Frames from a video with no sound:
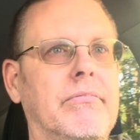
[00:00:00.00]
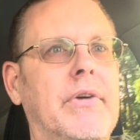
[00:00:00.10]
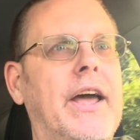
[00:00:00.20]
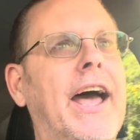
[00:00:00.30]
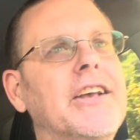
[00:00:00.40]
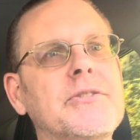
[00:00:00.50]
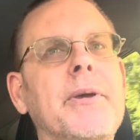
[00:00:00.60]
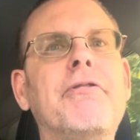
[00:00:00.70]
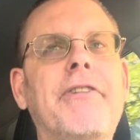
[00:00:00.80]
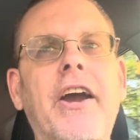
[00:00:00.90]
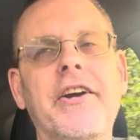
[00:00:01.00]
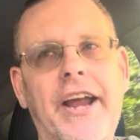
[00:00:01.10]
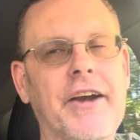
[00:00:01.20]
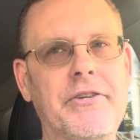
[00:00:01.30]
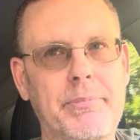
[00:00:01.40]
It has to be fair to
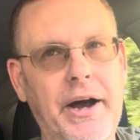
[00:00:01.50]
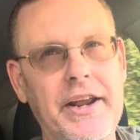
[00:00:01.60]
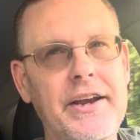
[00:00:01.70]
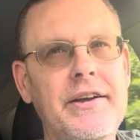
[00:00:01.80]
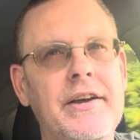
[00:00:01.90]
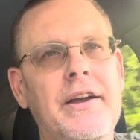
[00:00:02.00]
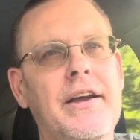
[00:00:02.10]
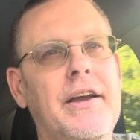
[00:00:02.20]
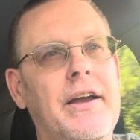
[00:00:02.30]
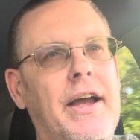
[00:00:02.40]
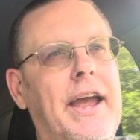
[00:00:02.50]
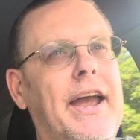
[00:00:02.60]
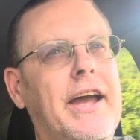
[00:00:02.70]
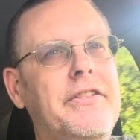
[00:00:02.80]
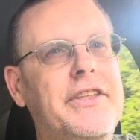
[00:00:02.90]
everybody.
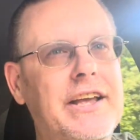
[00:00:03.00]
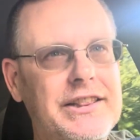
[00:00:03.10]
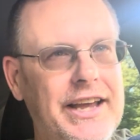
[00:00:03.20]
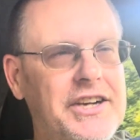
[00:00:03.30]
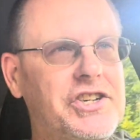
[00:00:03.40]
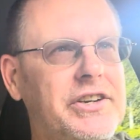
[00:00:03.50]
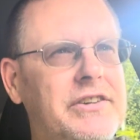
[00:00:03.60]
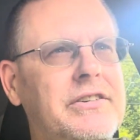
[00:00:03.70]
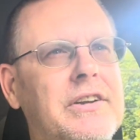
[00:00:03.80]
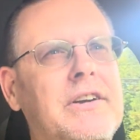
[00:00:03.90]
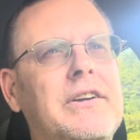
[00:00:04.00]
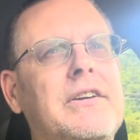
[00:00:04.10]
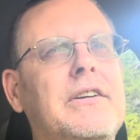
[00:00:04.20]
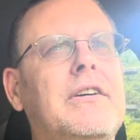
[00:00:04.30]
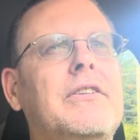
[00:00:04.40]
And the
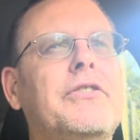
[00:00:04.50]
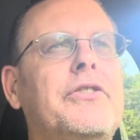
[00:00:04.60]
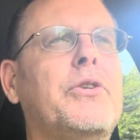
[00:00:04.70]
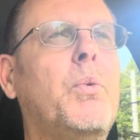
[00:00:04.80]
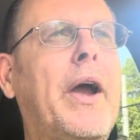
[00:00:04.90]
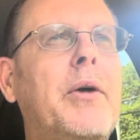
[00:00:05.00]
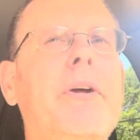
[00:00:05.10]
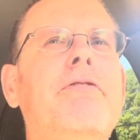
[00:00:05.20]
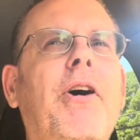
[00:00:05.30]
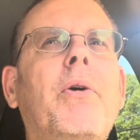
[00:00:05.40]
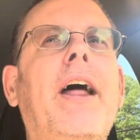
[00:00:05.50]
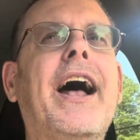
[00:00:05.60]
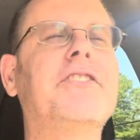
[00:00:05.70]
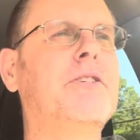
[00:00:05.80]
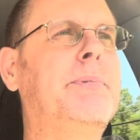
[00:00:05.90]
election, the way we vote,
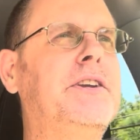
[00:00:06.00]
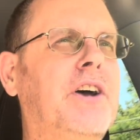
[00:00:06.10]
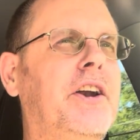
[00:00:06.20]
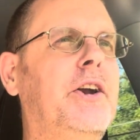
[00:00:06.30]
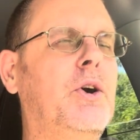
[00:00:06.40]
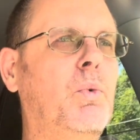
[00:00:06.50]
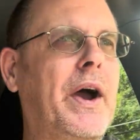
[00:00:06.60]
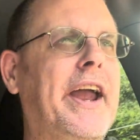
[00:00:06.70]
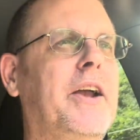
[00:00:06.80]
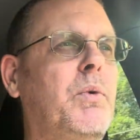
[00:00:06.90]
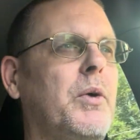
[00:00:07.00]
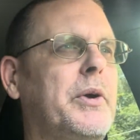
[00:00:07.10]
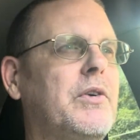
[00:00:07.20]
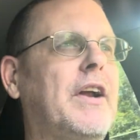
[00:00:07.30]
has to be done in a way where we don't